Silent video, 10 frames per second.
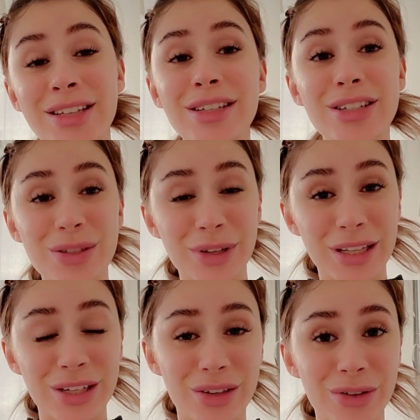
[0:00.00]
so I just want to
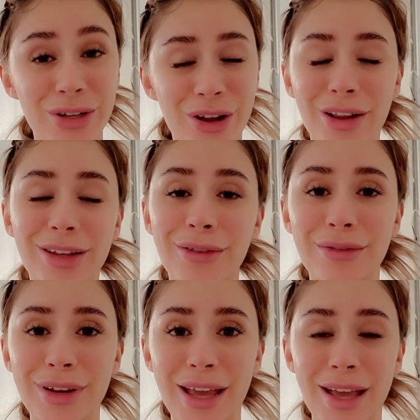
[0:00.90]
let you know you're not
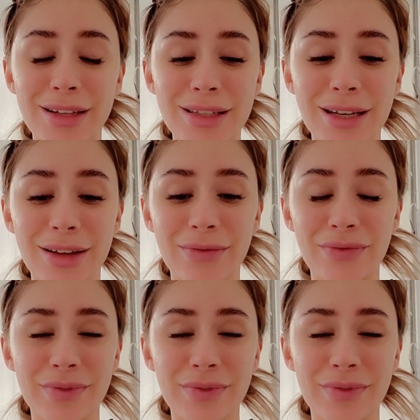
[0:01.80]
alone and um,